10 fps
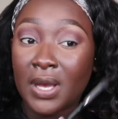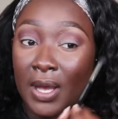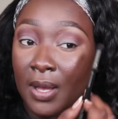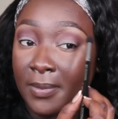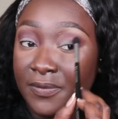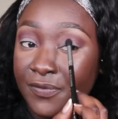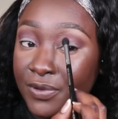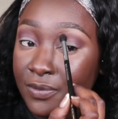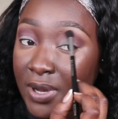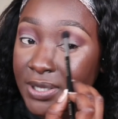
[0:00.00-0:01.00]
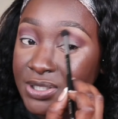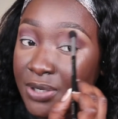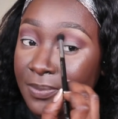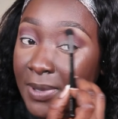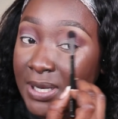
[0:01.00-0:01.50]
um, a few
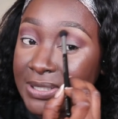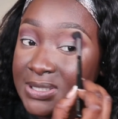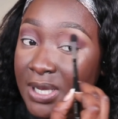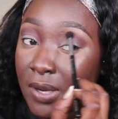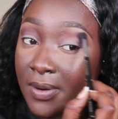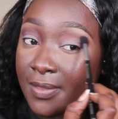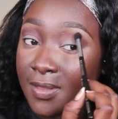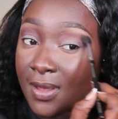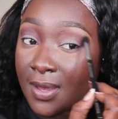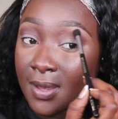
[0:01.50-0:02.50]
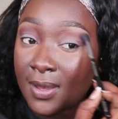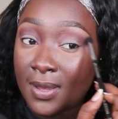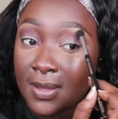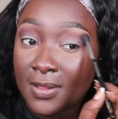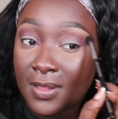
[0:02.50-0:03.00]
eyeshadow palettes here and there
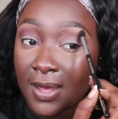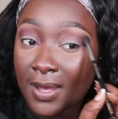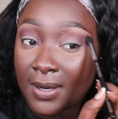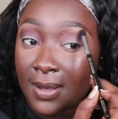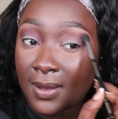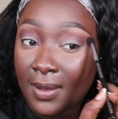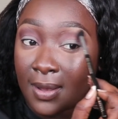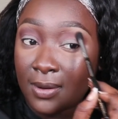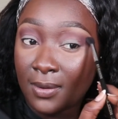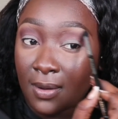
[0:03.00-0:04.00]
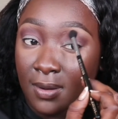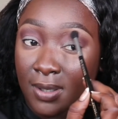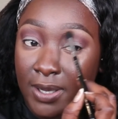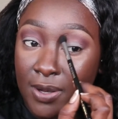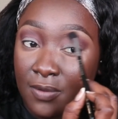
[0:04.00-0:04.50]
that are not
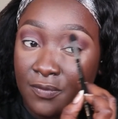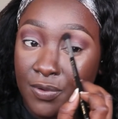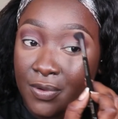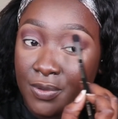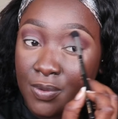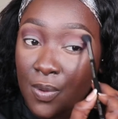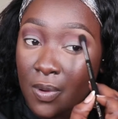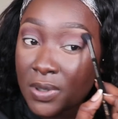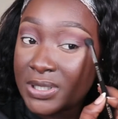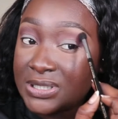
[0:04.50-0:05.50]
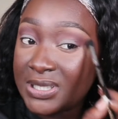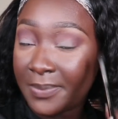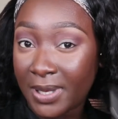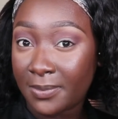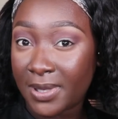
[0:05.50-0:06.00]
like of good quality
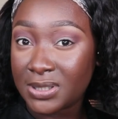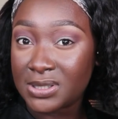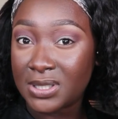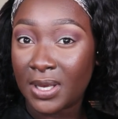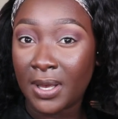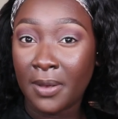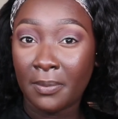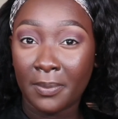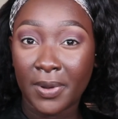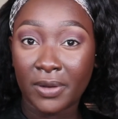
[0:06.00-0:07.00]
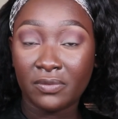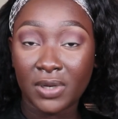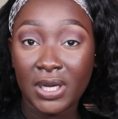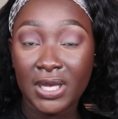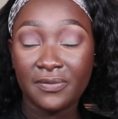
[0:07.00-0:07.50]
pigment, but
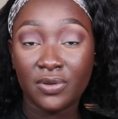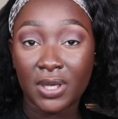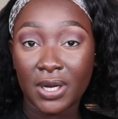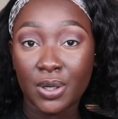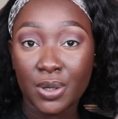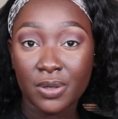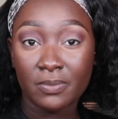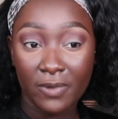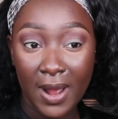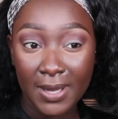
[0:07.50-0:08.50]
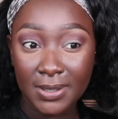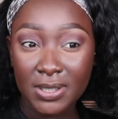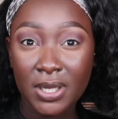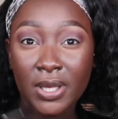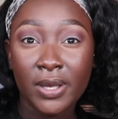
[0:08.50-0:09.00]
really, if you get a good brand,
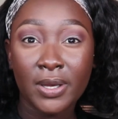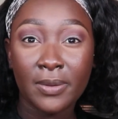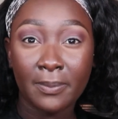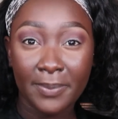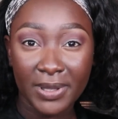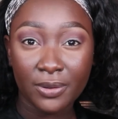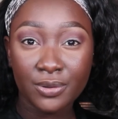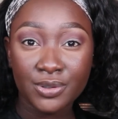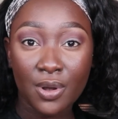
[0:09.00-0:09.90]
build